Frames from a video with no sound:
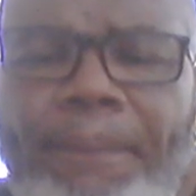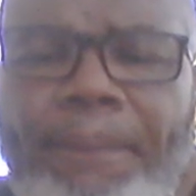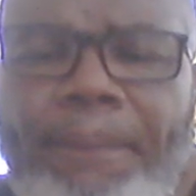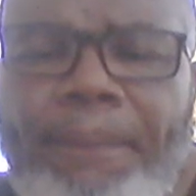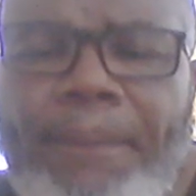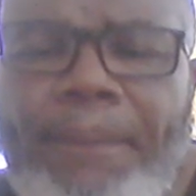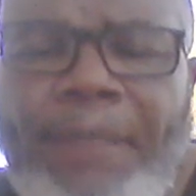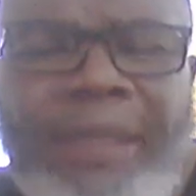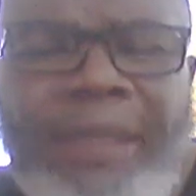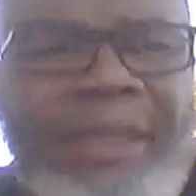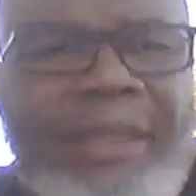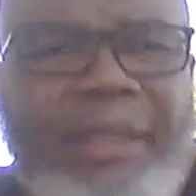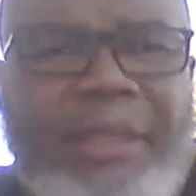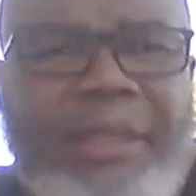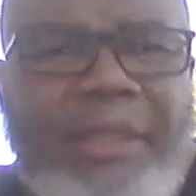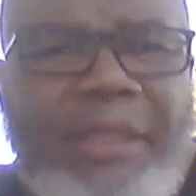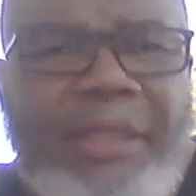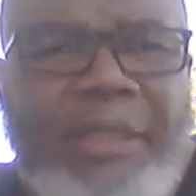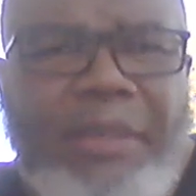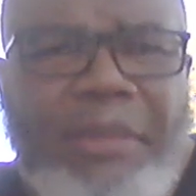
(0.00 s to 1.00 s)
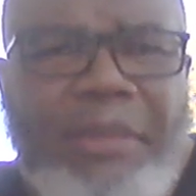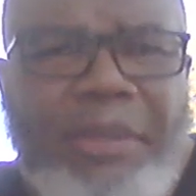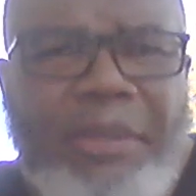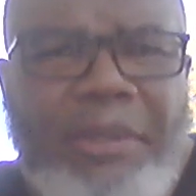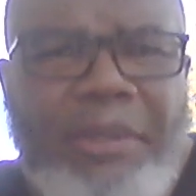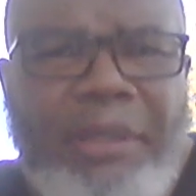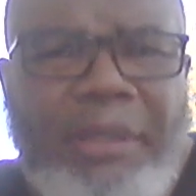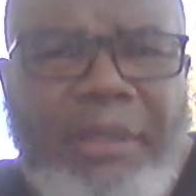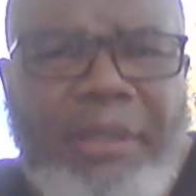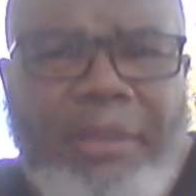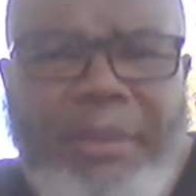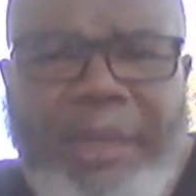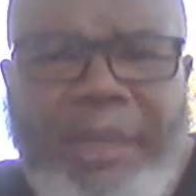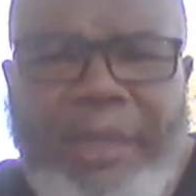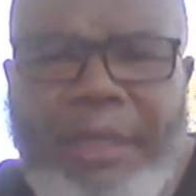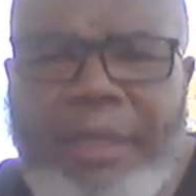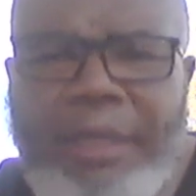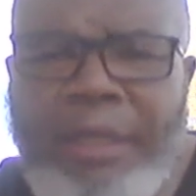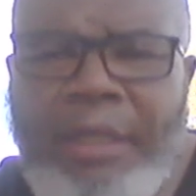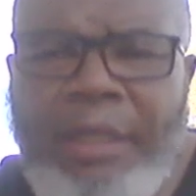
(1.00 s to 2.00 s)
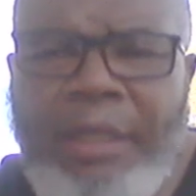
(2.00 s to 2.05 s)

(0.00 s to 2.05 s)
nothing distinguishing about it,